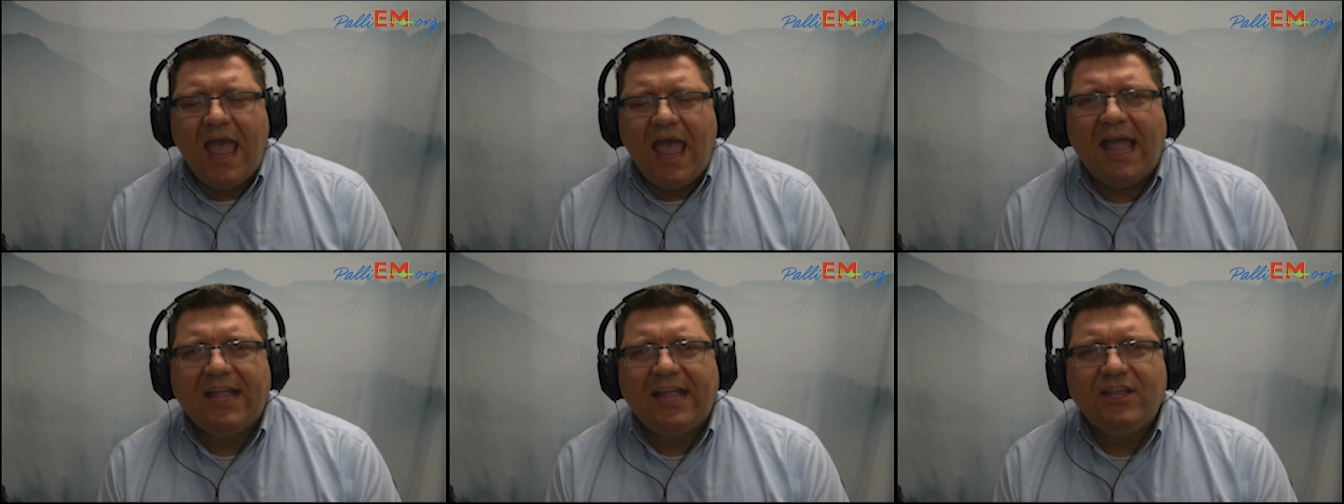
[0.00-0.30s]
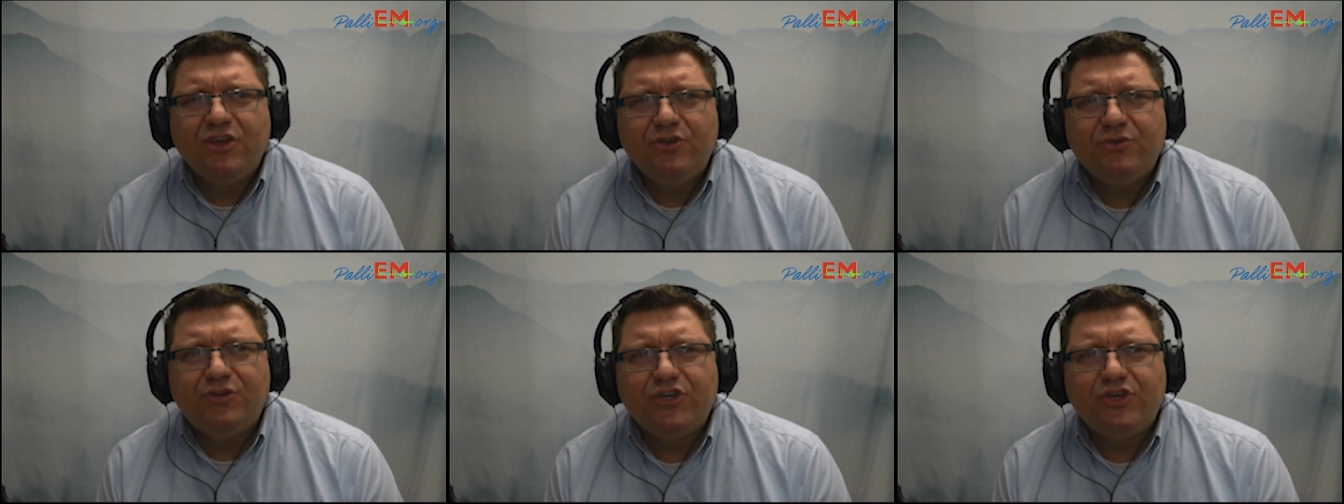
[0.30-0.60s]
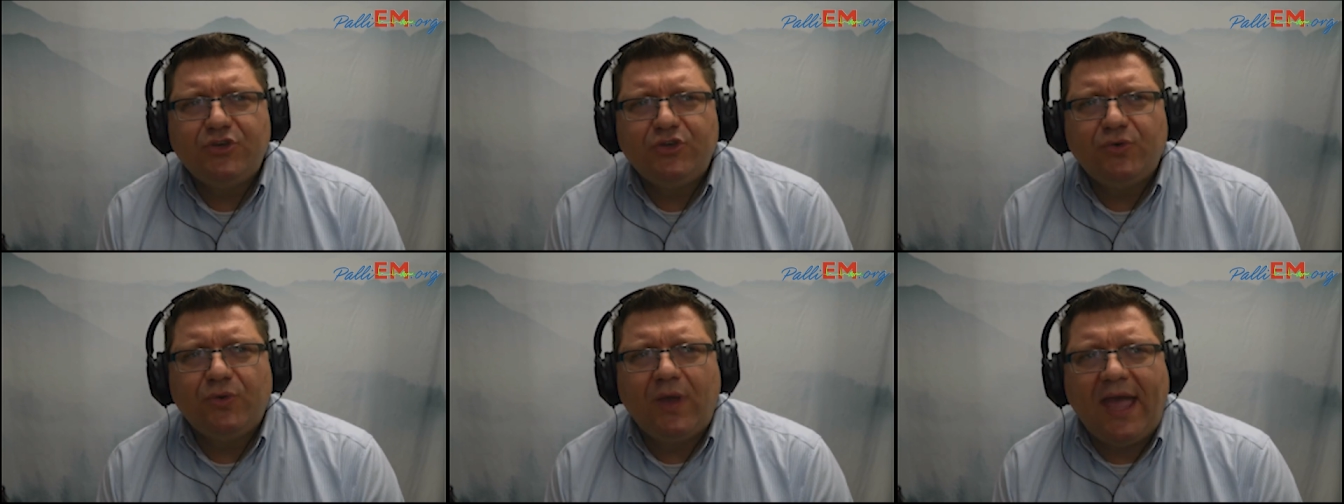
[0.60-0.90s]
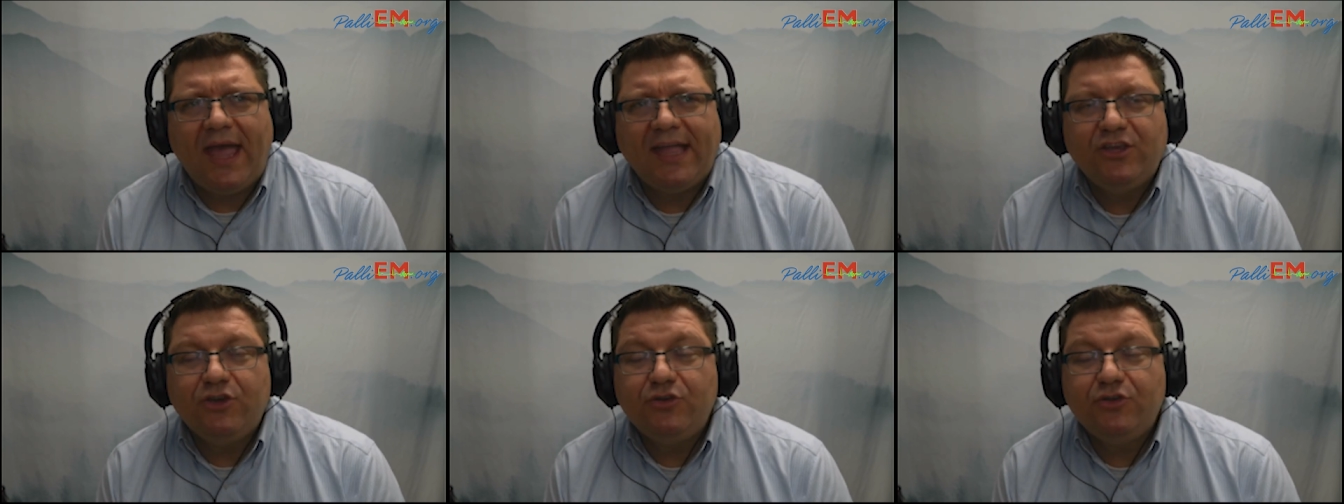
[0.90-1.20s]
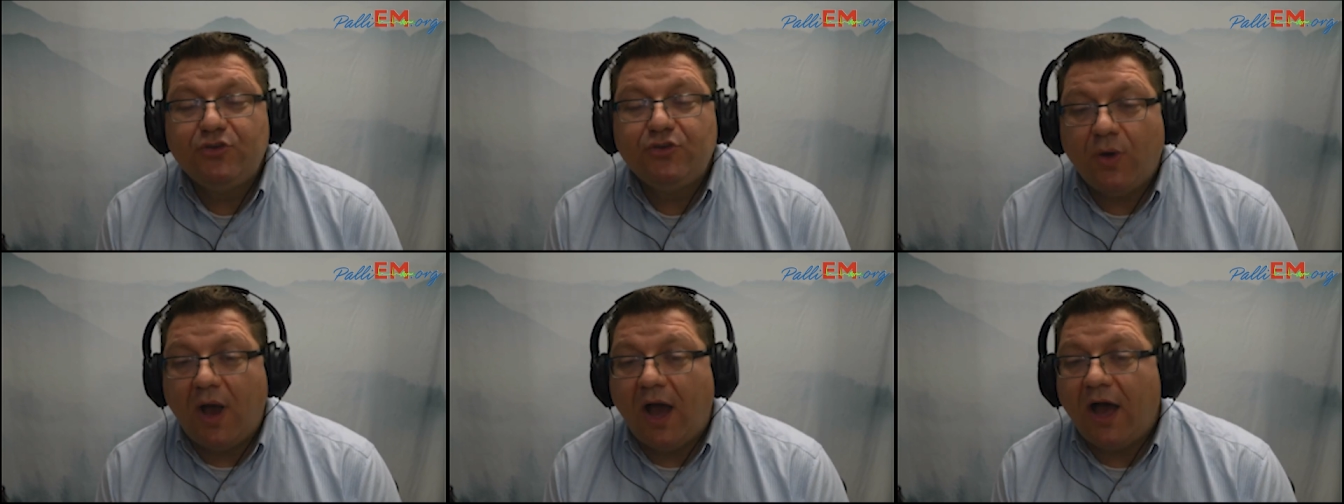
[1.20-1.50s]
And you do
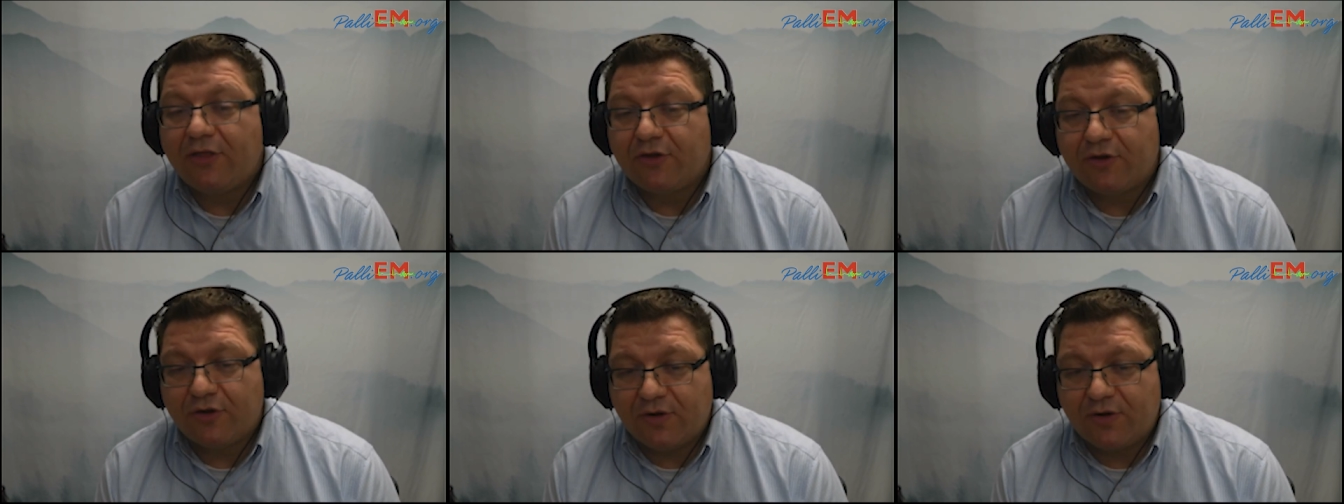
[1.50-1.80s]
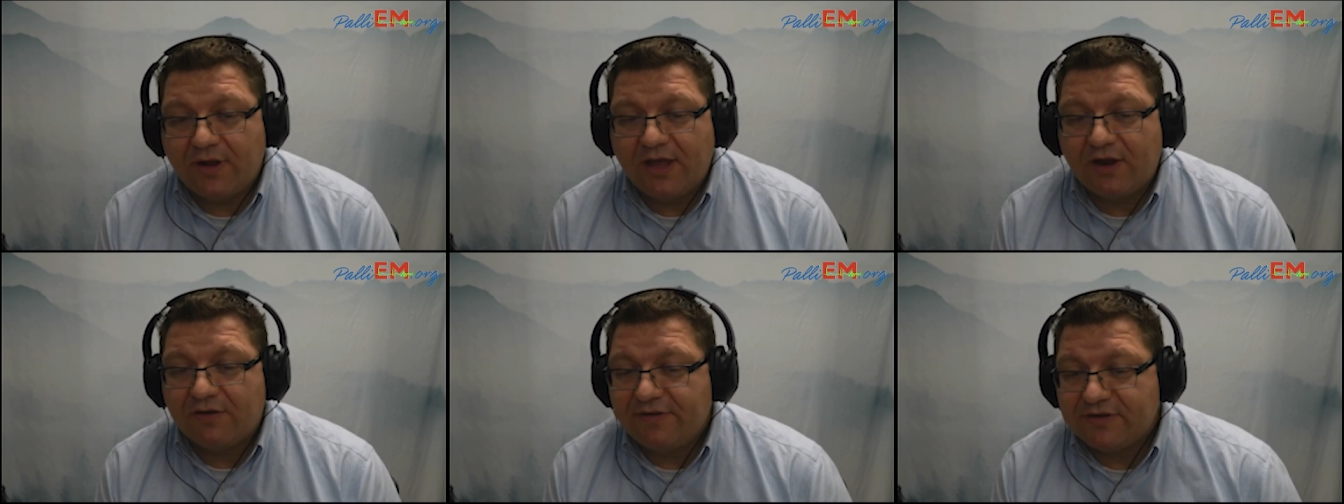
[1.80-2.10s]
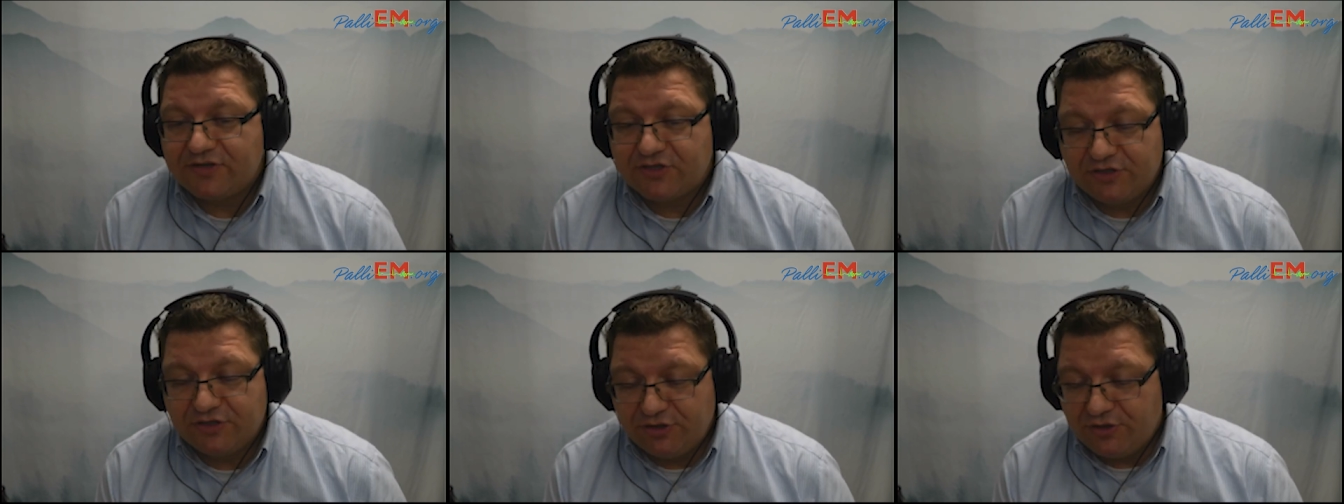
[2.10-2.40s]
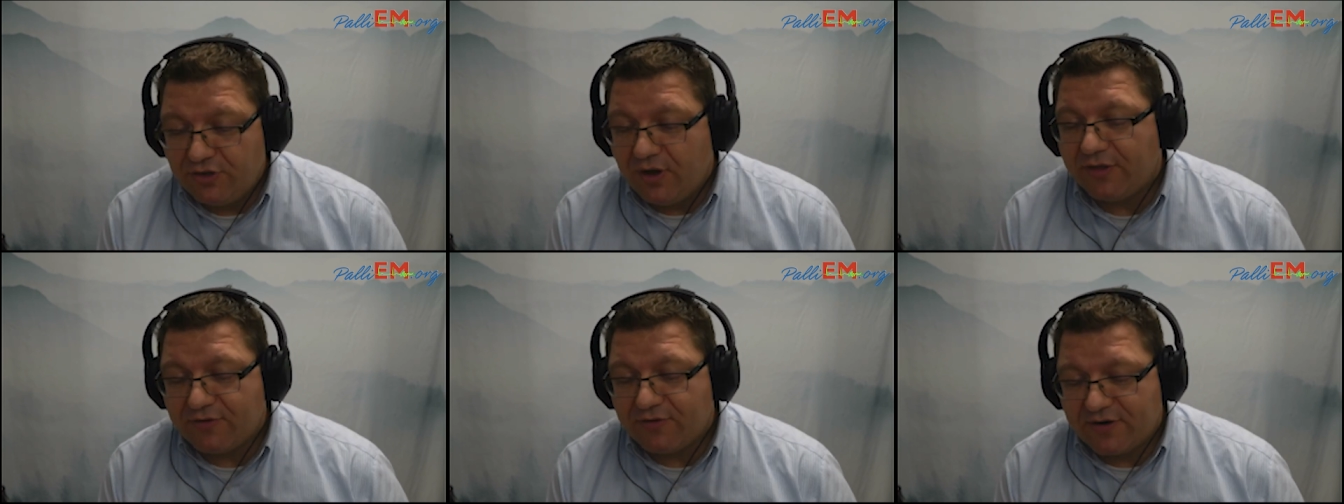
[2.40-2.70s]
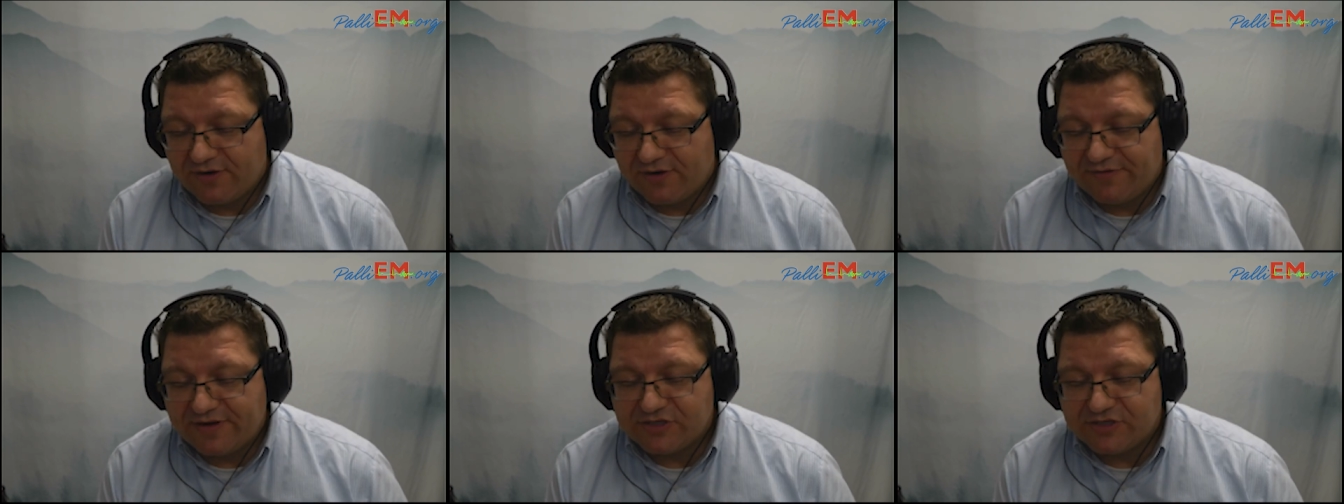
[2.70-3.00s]
other
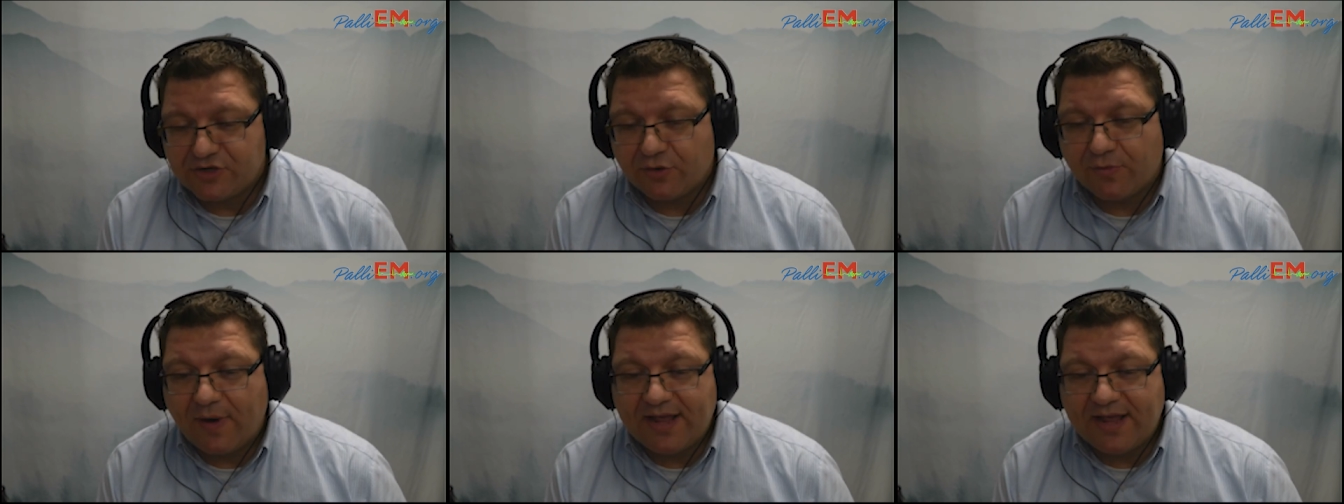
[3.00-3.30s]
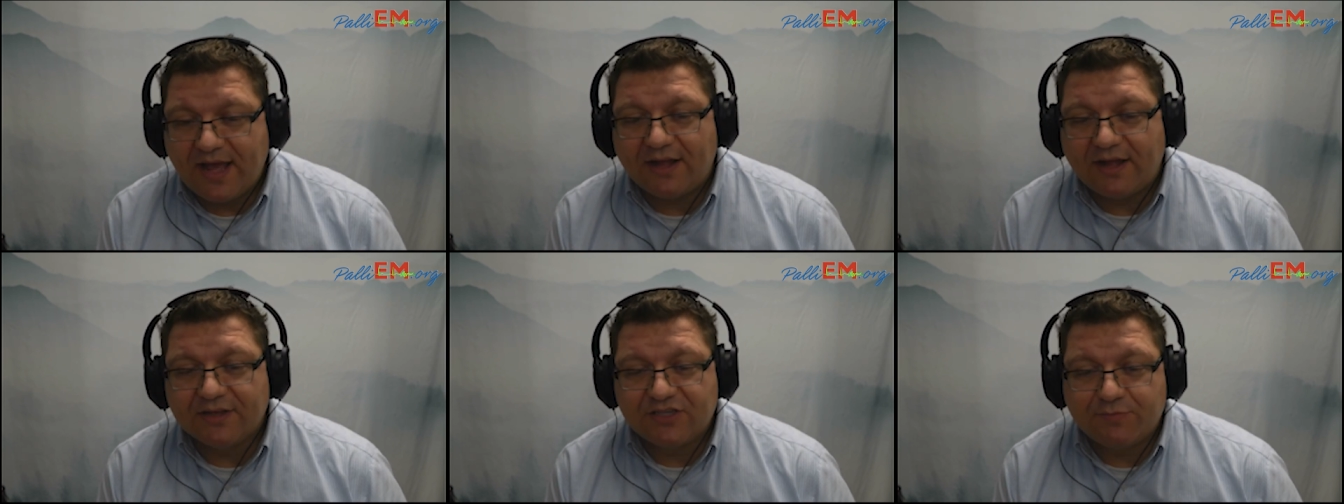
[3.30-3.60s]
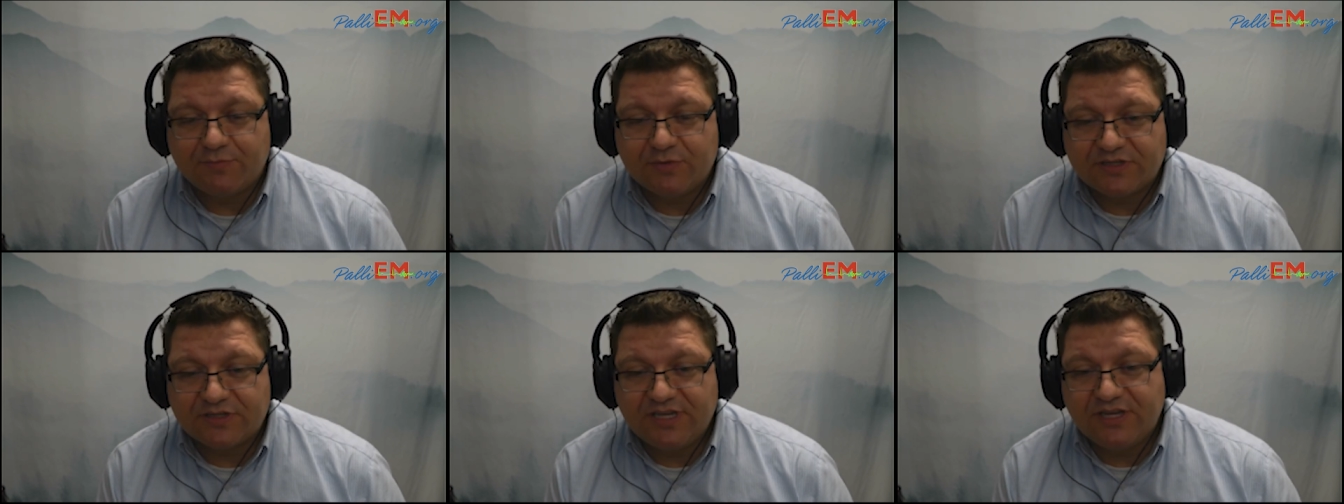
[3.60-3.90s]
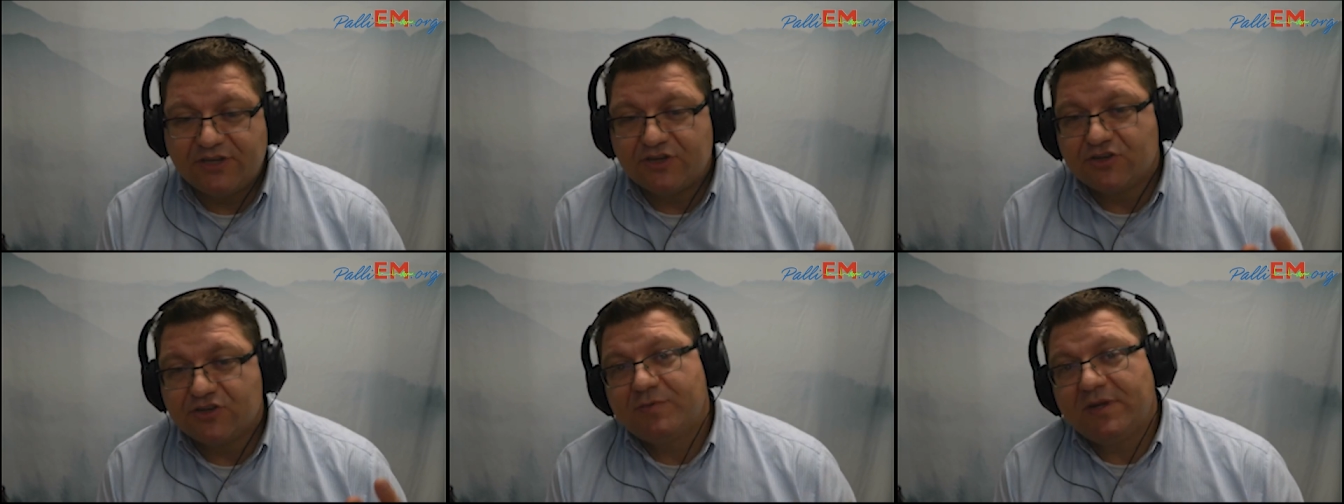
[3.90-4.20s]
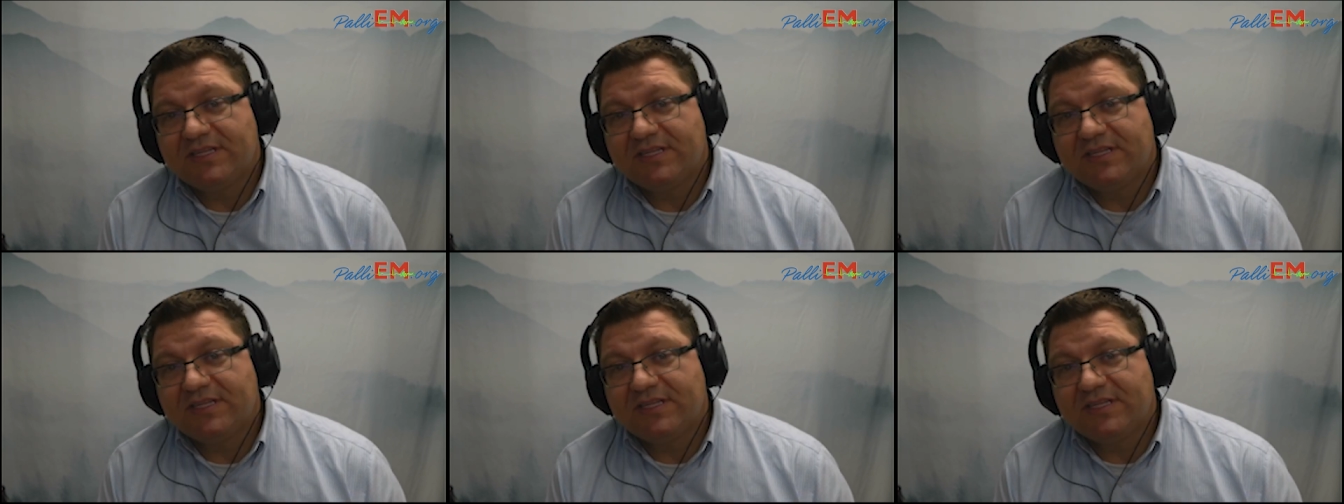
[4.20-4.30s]
interventional radiology procedures,